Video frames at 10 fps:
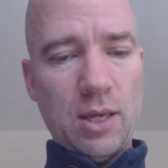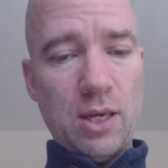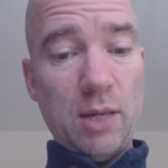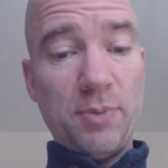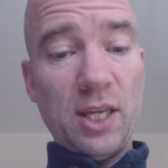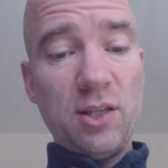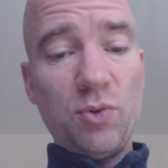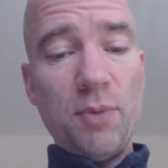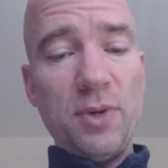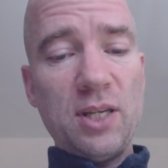It begins
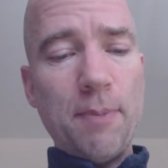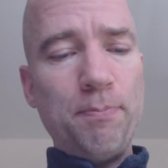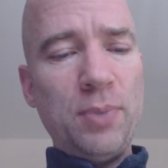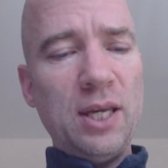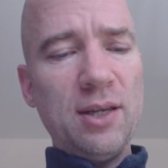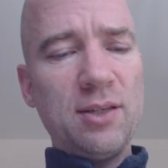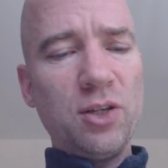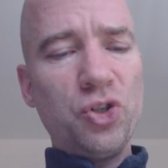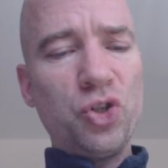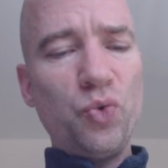to emit a piercing
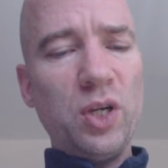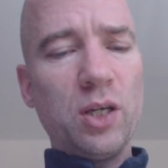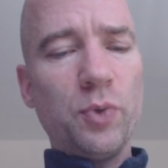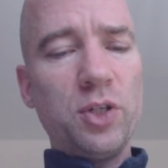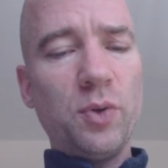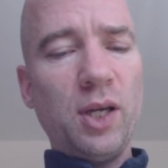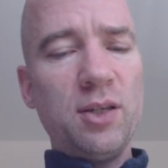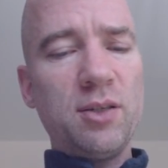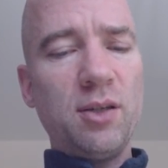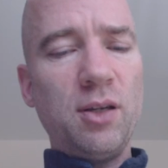shriek, which you
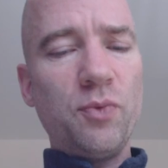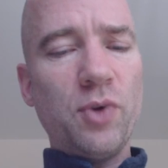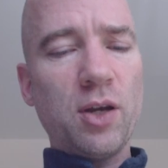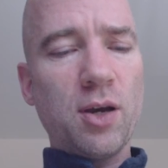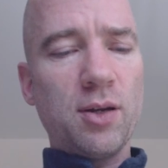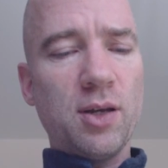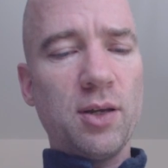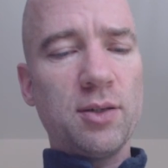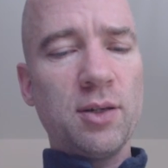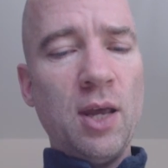instantly
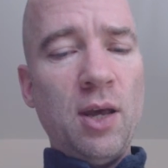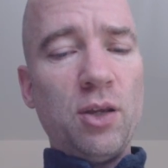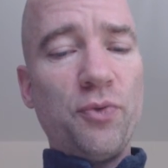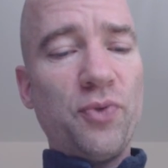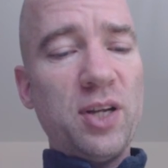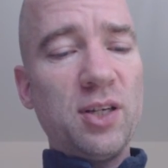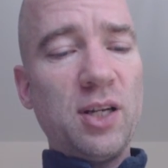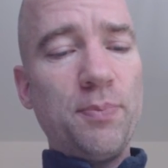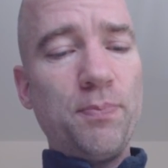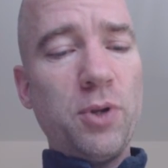recognize. You
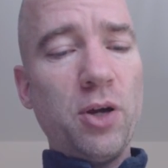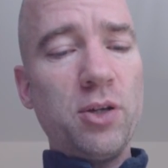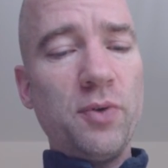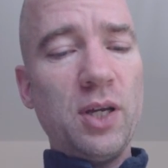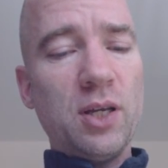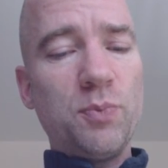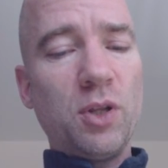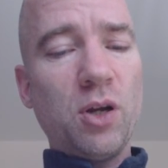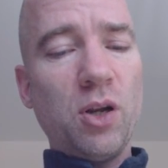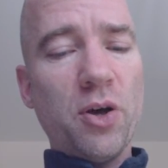frantically plug your ears
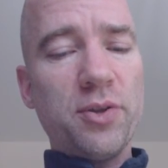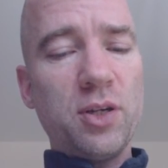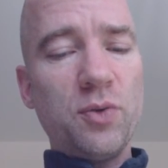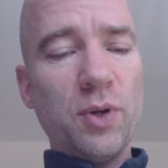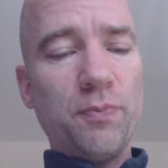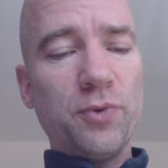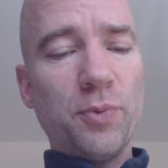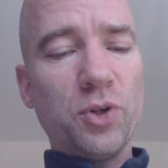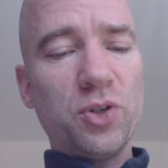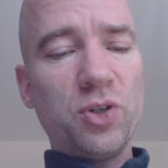with cloth that you rip
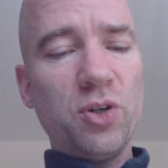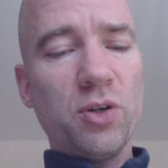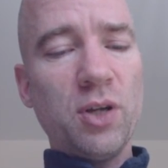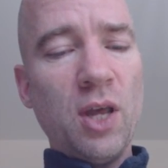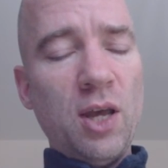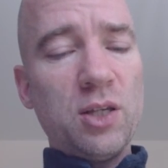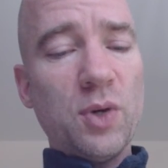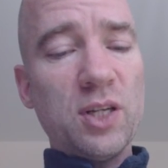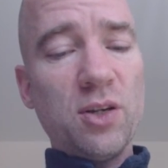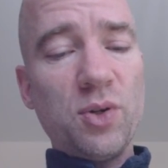from your shirt, so
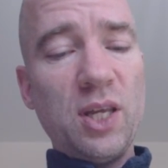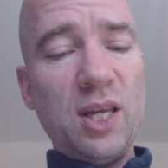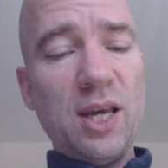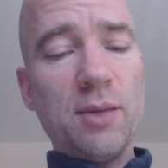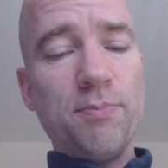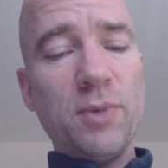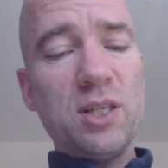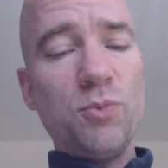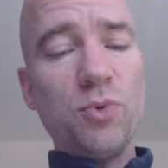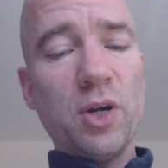as not to hear the
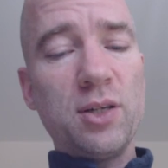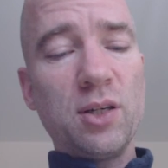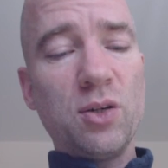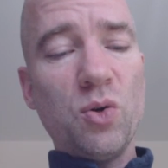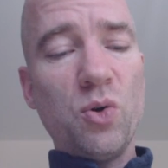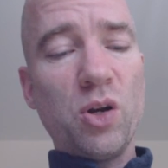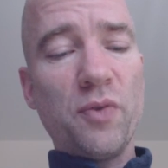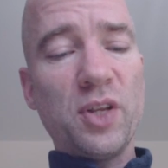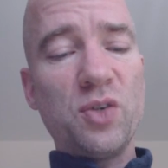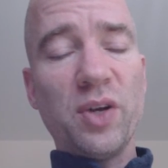mesmerizing call of
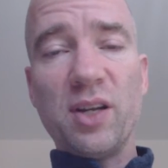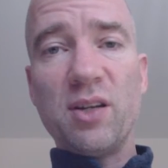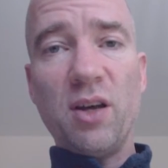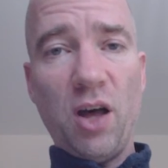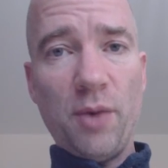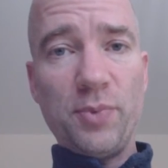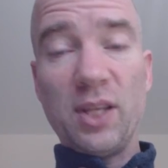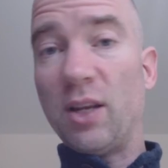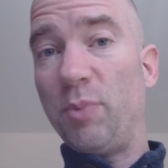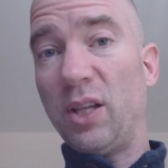the dreaded harpy.
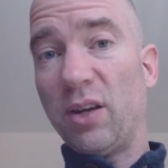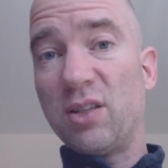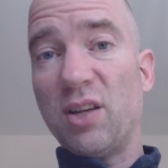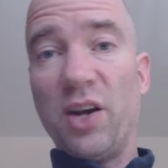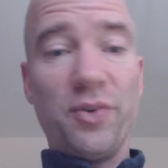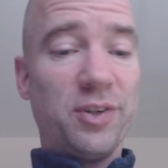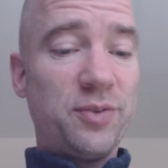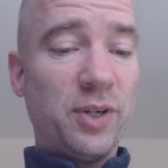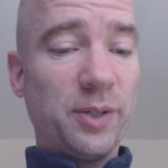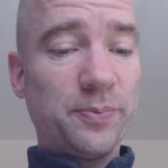They're a bit like sirens,
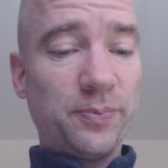really.